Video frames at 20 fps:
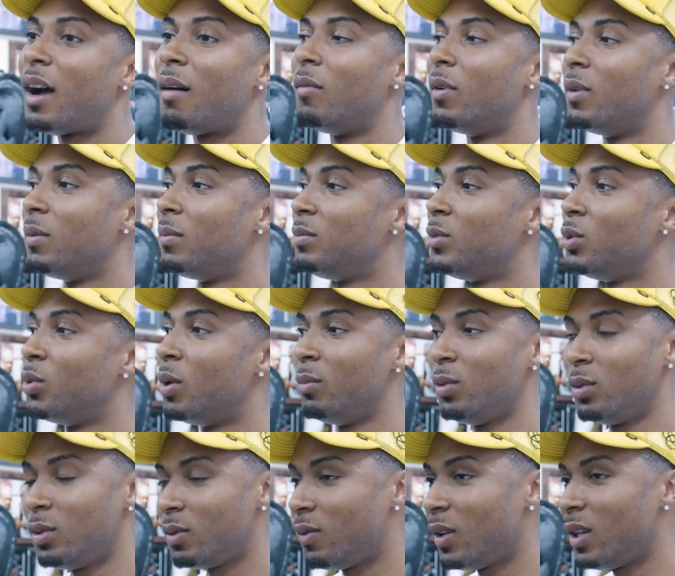I'm gonna do
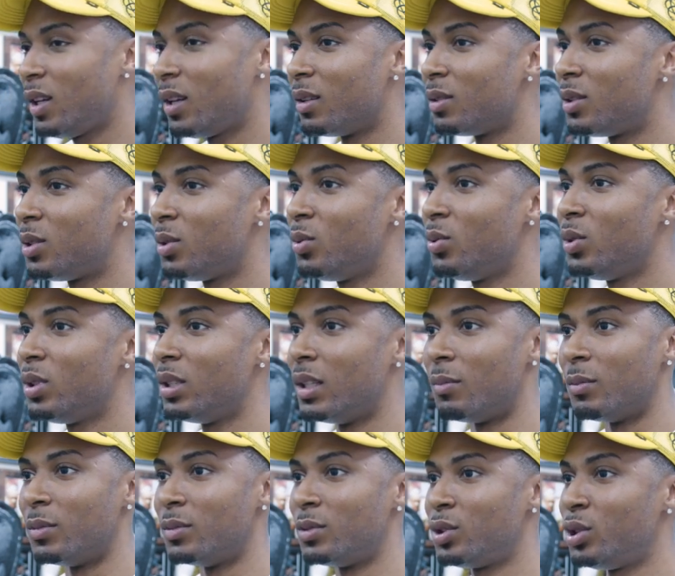a music video to
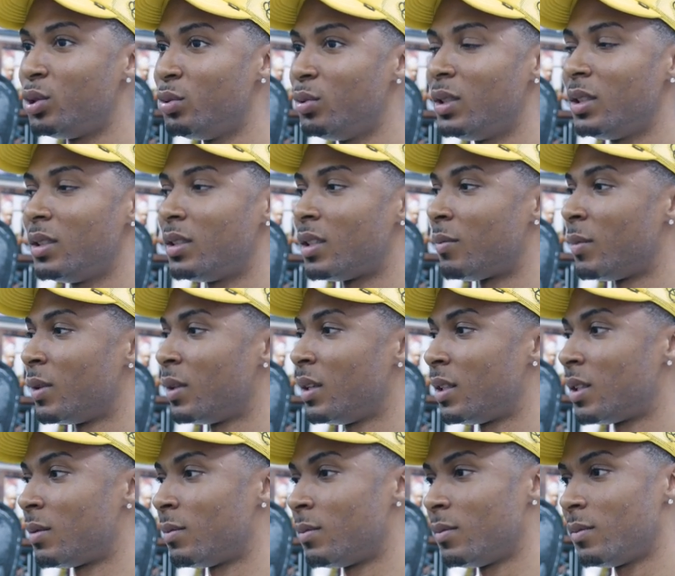it. I'm gonna shoot it, and I'm
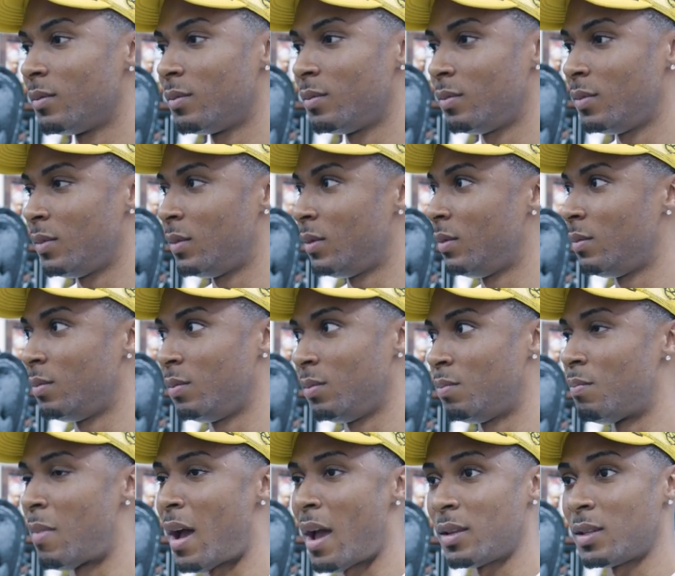gonna get
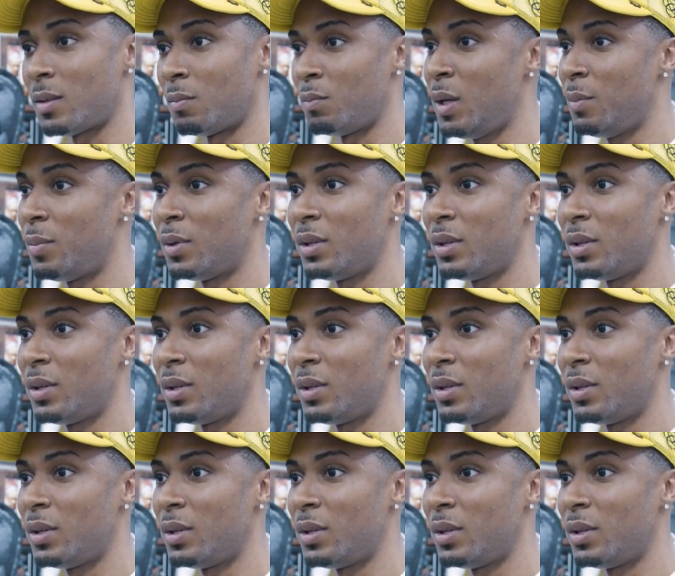some